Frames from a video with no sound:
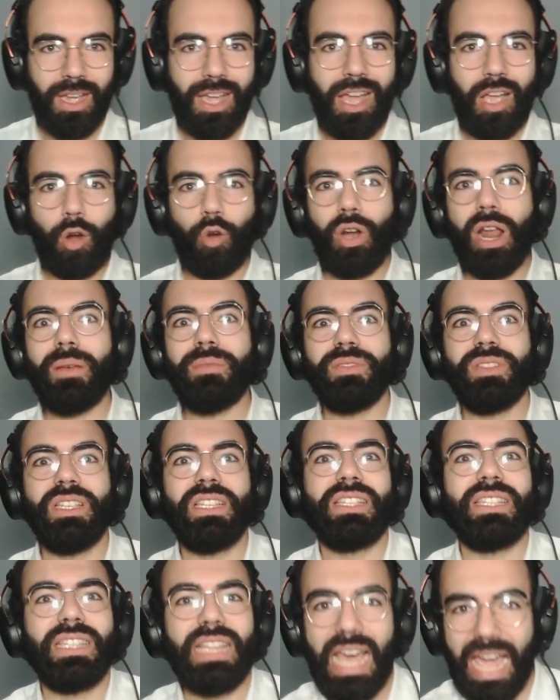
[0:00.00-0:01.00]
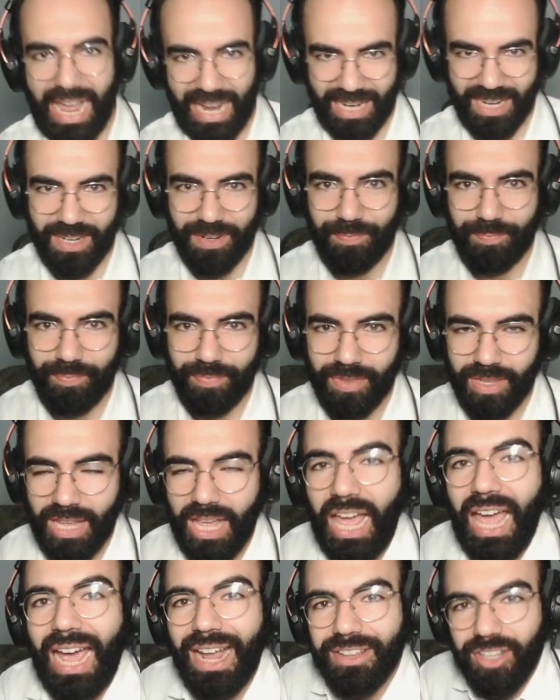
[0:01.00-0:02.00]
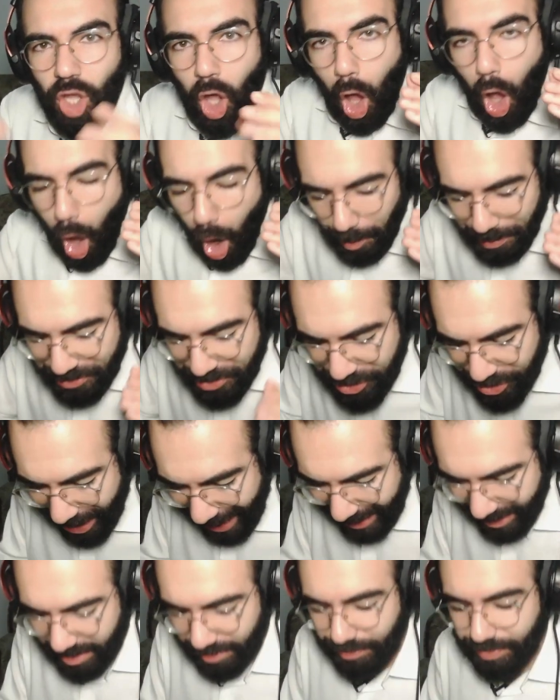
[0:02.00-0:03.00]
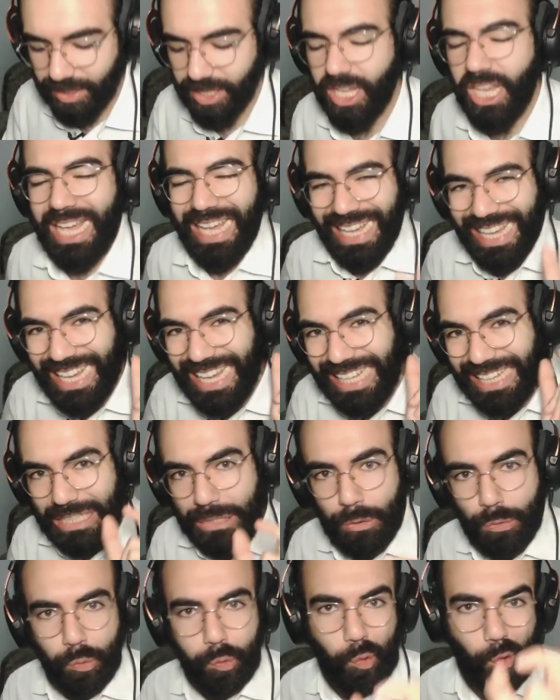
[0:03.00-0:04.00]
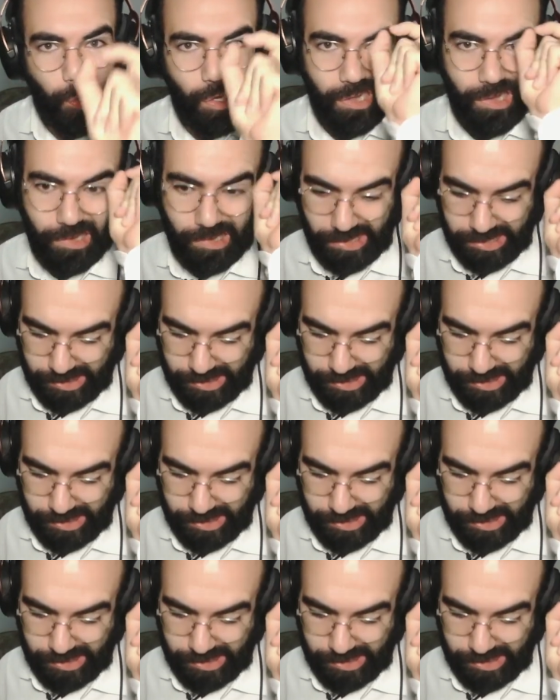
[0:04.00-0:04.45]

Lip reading: grabs his leg, and objectively it will